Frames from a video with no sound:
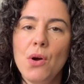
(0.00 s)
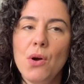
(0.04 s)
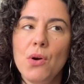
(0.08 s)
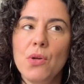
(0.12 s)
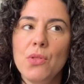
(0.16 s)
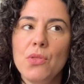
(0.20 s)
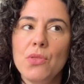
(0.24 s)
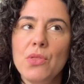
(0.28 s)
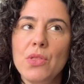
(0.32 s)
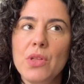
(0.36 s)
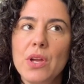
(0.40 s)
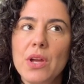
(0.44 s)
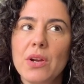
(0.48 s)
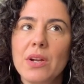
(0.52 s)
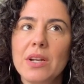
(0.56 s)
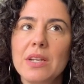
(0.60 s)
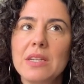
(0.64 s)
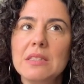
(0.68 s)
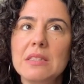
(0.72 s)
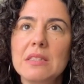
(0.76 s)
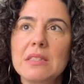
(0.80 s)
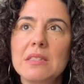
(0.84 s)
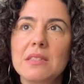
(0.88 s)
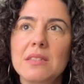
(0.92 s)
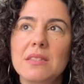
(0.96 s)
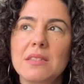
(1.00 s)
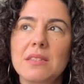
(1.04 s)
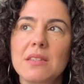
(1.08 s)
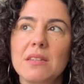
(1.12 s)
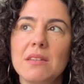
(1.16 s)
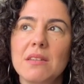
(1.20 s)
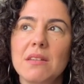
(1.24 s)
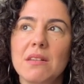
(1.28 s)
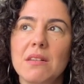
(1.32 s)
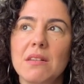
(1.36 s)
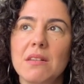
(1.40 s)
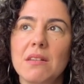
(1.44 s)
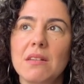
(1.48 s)
there is
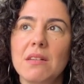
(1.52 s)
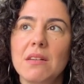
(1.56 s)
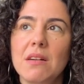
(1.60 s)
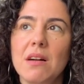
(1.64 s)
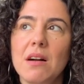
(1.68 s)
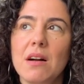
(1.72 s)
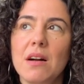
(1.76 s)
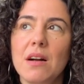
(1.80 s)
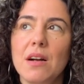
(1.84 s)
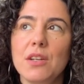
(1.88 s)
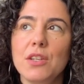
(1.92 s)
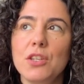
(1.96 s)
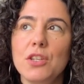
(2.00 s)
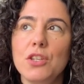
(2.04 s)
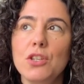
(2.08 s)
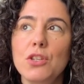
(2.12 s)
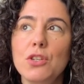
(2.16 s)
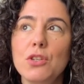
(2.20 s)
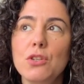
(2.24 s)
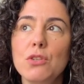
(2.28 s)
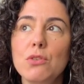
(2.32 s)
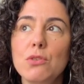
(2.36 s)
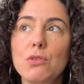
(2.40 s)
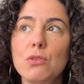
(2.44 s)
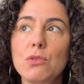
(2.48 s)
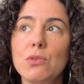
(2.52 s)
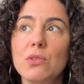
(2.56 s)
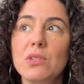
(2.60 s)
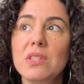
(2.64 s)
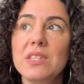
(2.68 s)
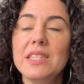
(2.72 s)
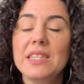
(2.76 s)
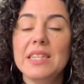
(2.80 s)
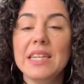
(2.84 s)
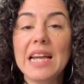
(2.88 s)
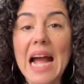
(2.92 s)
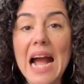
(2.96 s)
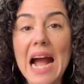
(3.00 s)
still a
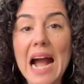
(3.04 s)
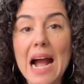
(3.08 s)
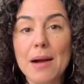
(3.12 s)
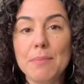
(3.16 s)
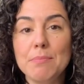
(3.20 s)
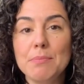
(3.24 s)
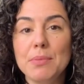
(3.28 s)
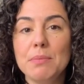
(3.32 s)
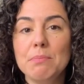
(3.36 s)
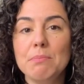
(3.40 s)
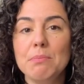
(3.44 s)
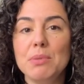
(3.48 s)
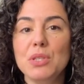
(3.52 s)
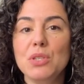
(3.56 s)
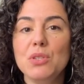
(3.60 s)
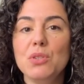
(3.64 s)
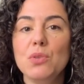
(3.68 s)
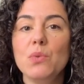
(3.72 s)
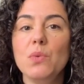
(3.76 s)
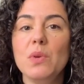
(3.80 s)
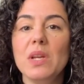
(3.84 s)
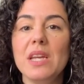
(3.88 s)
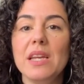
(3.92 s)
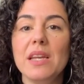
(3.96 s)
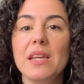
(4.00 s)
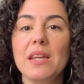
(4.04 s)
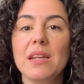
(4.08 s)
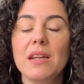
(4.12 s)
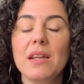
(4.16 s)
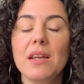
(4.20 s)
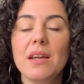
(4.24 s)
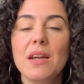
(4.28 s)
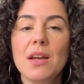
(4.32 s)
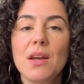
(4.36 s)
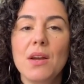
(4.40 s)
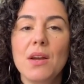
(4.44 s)
huge gap between